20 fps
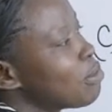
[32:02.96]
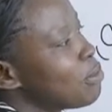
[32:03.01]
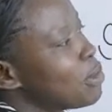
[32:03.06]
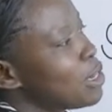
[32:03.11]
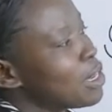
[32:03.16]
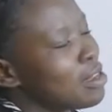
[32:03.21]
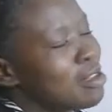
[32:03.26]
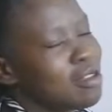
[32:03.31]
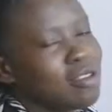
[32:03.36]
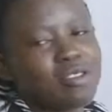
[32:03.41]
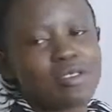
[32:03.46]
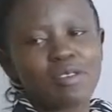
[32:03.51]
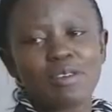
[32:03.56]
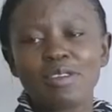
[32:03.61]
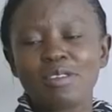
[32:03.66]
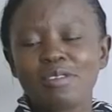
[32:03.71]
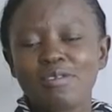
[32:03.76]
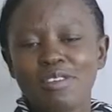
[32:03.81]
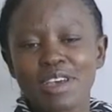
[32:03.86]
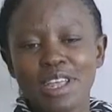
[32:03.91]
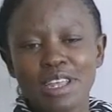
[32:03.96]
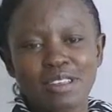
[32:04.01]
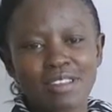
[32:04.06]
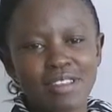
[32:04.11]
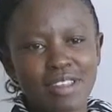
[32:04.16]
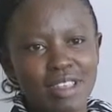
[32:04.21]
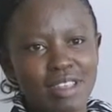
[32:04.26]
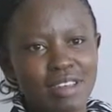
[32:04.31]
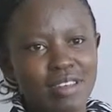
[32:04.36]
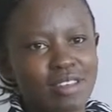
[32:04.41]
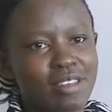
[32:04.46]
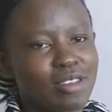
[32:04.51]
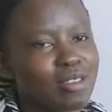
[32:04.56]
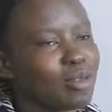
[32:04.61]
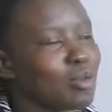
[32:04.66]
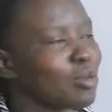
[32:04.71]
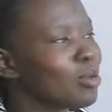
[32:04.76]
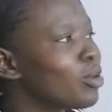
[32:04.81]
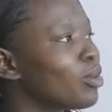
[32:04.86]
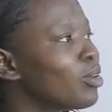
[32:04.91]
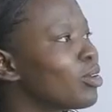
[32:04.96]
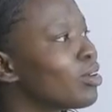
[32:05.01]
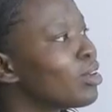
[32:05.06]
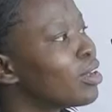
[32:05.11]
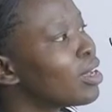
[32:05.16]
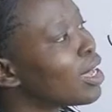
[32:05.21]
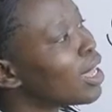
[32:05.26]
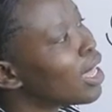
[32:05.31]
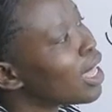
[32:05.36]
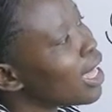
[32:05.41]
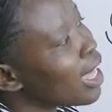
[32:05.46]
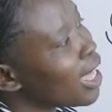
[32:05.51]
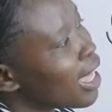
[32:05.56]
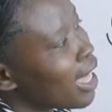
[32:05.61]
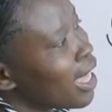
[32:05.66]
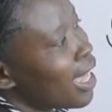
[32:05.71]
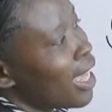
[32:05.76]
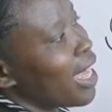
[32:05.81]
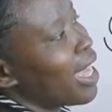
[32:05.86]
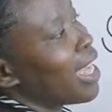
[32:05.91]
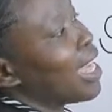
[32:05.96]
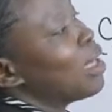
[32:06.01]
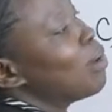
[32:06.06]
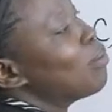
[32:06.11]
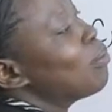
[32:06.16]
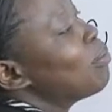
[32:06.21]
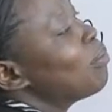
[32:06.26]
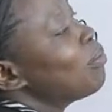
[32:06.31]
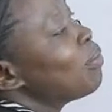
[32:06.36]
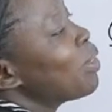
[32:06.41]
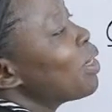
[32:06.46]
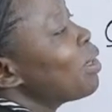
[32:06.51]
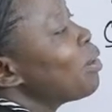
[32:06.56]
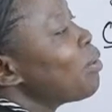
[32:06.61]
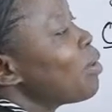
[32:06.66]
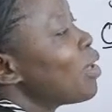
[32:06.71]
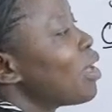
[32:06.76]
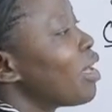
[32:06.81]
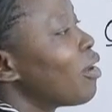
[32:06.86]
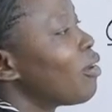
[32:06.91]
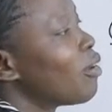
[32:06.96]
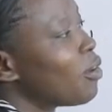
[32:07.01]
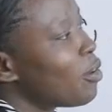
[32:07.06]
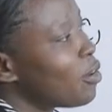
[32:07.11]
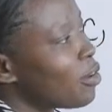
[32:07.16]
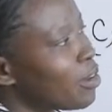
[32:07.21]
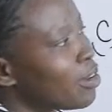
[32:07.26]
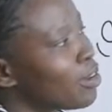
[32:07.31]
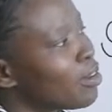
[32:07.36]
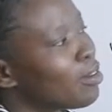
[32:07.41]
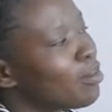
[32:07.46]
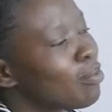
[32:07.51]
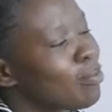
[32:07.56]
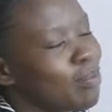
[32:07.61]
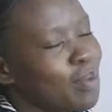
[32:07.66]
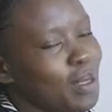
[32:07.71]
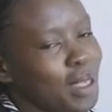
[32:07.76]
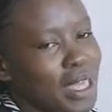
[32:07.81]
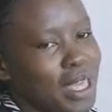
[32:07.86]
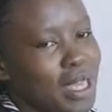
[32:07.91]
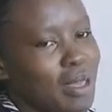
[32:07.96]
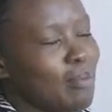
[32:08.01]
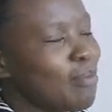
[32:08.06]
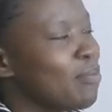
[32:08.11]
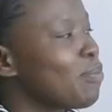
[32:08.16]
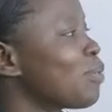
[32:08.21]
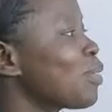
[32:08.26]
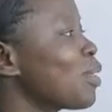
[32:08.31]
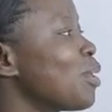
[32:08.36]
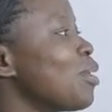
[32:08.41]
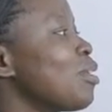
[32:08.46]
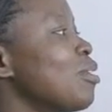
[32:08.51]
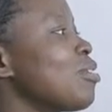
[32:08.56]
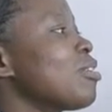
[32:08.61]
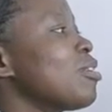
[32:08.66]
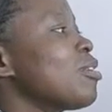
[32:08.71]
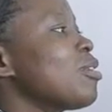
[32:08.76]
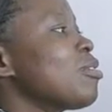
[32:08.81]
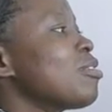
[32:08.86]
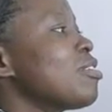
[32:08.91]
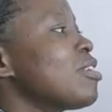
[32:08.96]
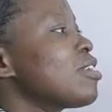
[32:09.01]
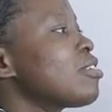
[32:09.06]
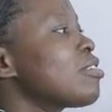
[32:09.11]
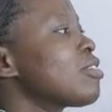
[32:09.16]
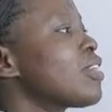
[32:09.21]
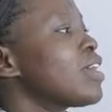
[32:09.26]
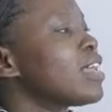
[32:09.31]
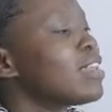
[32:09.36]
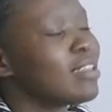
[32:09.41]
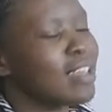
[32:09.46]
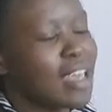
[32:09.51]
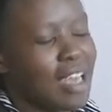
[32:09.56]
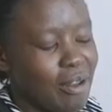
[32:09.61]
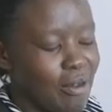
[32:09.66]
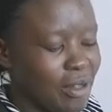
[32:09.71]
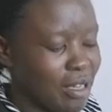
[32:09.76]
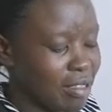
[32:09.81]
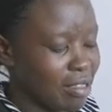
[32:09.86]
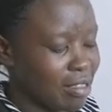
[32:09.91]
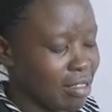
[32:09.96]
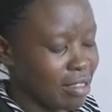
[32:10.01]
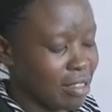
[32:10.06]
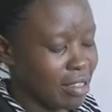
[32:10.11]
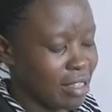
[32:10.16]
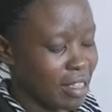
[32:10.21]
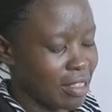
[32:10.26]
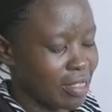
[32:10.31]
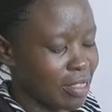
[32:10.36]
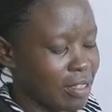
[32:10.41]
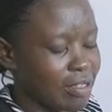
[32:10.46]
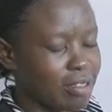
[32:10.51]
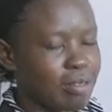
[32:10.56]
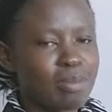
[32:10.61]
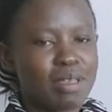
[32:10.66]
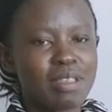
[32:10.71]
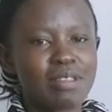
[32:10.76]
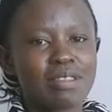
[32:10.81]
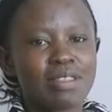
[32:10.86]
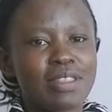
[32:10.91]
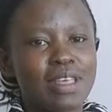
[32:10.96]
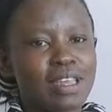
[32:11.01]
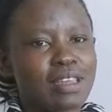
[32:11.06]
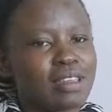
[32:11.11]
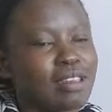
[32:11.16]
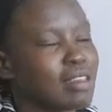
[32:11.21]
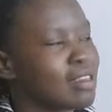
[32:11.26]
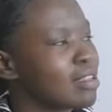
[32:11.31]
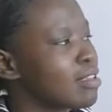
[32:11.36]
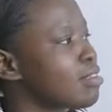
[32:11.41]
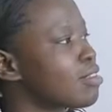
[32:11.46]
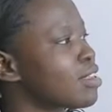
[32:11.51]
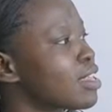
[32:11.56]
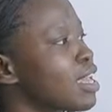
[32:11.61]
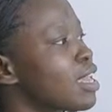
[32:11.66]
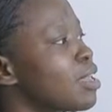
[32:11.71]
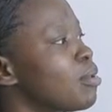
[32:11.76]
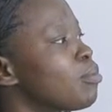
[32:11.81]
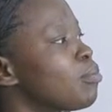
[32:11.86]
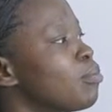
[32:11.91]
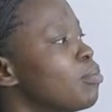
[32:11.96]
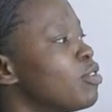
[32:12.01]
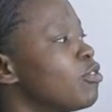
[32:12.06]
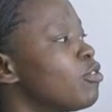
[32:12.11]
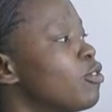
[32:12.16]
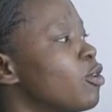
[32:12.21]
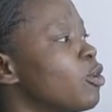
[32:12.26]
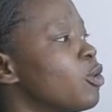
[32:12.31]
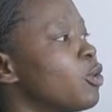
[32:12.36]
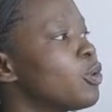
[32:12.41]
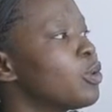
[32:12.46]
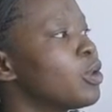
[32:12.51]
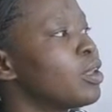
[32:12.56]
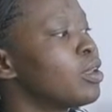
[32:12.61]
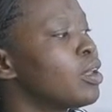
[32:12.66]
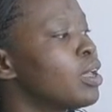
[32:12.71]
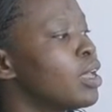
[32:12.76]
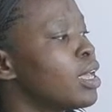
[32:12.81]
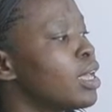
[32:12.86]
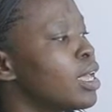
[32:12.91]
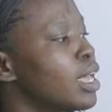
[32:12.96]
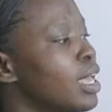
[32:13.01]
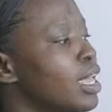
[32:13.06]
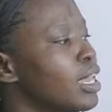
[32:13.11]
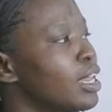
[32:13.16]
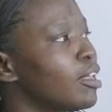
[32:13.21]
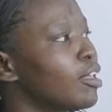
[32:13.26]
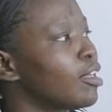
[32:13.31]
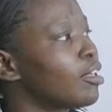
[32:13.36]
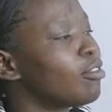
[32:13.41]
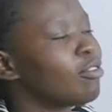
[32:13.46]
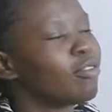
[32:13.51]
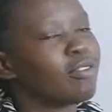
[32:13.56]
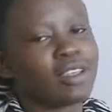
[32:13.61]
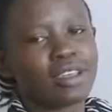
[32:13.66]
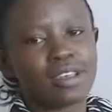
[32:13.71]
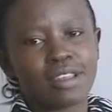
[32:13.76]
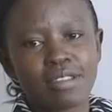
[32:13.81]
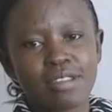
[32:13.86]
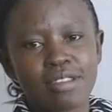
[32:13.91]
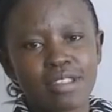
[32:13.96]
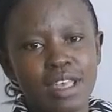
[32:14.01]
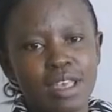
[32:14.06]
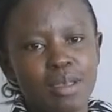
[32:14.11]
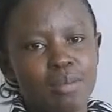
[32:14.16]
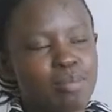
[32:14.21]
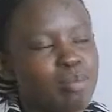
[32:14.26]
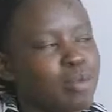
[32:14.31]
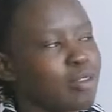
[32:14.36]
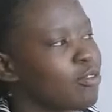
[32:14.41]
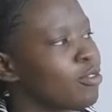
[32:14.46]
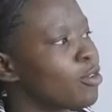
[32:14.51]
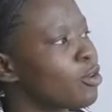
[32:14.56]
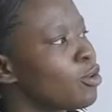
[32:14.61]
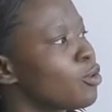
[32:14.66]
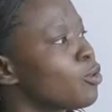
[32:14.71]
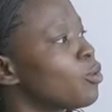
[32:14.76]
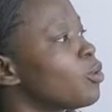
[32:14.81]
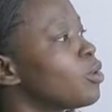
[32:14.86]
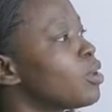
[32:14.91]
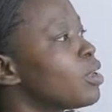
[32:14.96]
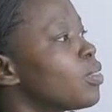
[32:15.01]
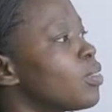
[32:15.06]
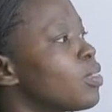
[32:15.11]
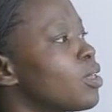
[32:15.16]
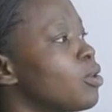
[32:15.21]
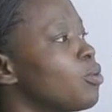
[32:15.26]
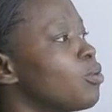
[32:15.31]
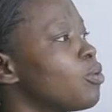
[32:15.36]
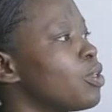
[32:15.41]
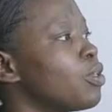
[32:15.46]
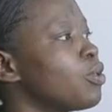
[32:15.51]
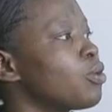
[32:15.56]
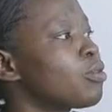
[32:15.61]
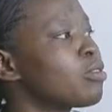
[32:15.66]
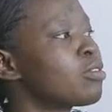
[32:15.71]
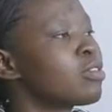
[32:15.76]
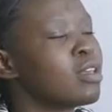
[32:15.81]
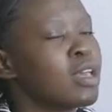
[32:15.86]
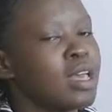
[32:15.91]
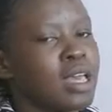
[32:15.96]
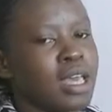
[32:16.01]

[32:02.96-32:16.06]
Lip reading: we need to convert it to AM or PM. 06:30 hours, this means that it is time before noon, and if it is time before noon, then we use